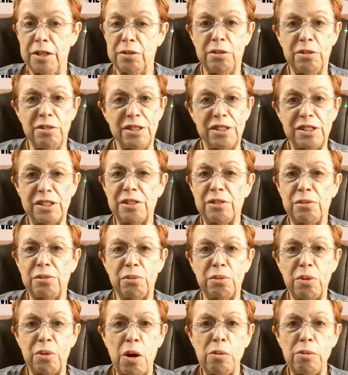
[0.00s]
there was
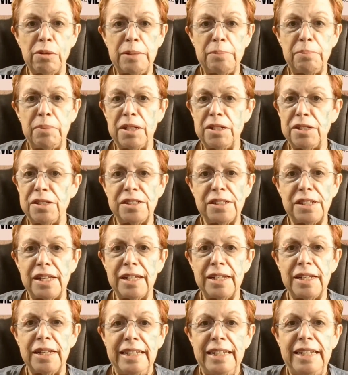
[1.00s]
growing buzz
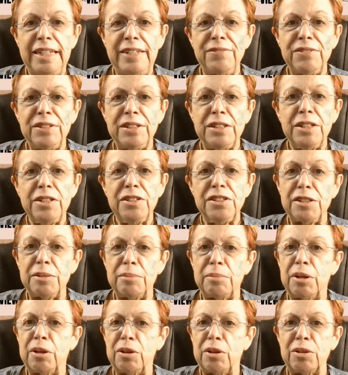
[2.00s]
that even
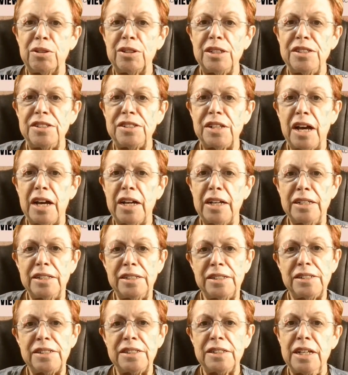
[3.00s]
some early
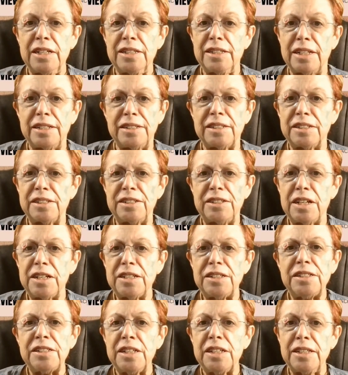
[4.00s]
science that
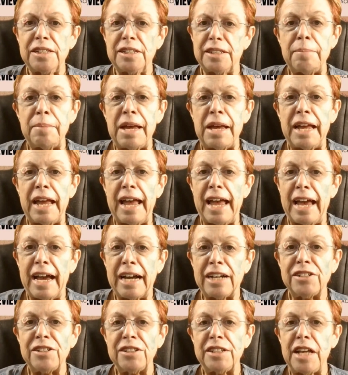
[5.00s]
suggests they may
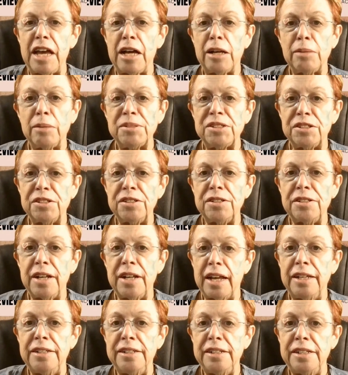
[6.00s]
actually help
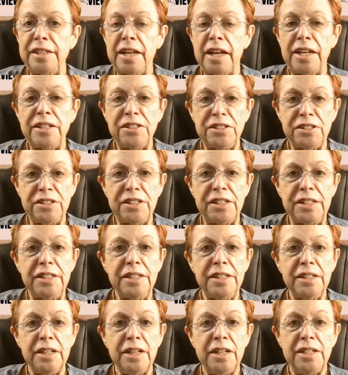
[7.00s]
certain
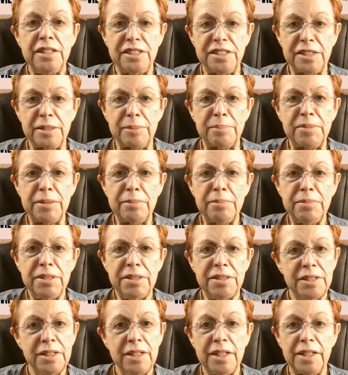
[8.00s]
ADHD
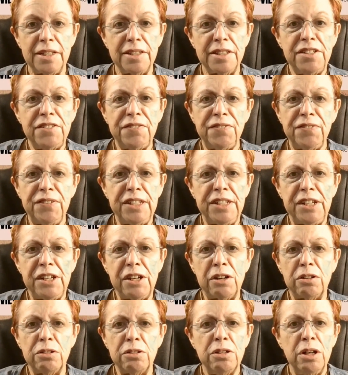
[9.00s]
symptoms. In this
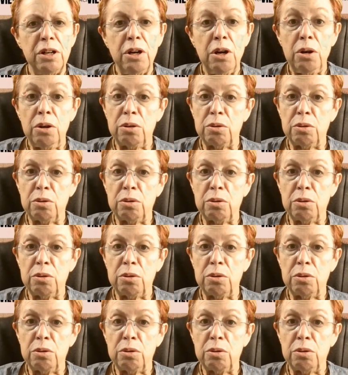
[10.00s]
video,